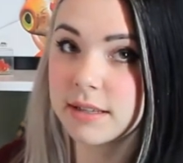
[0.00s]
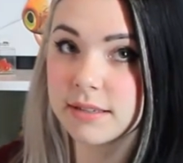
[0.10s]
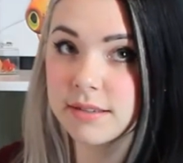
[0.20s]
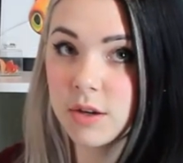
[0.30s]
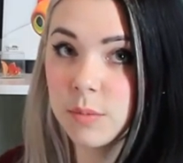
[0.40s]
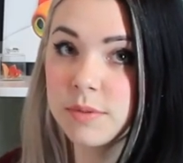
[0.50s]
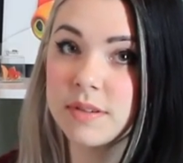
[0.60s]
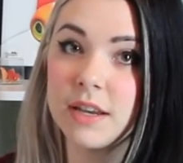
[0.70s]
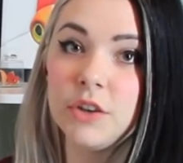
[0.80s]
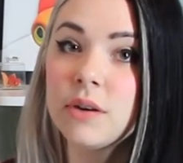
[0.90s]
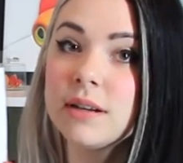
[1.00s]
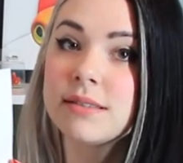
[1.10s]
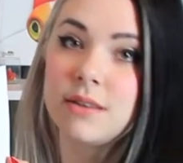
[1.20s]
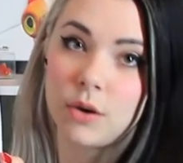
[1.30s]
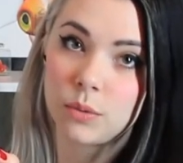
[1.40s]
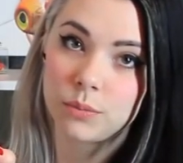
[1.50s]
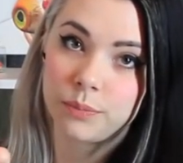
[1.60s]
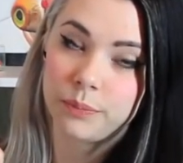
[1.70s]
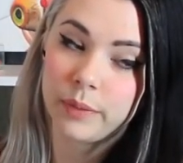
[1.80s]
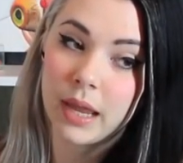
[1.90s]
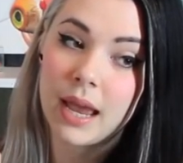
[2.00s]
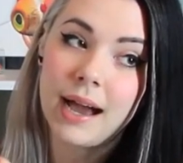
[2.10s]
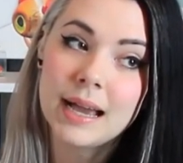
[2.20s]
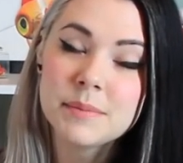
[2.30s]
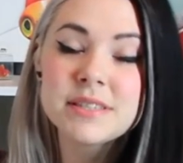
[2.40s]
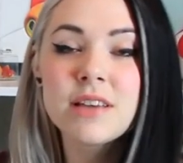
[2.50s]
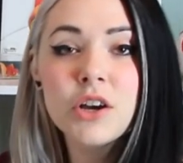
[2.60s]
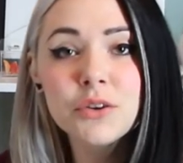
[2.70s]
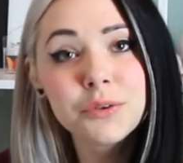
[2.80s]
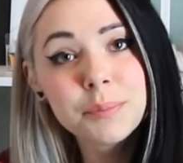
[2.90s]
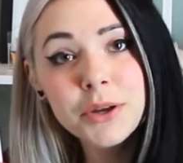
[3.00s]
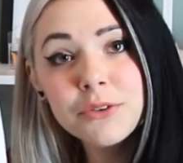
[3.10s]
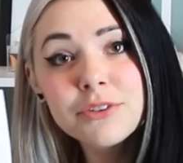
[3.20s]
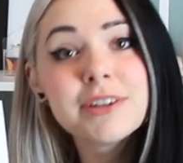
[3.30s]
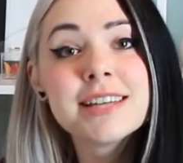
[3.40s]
telescopes. And you guys know, I'm a sucker for butterfly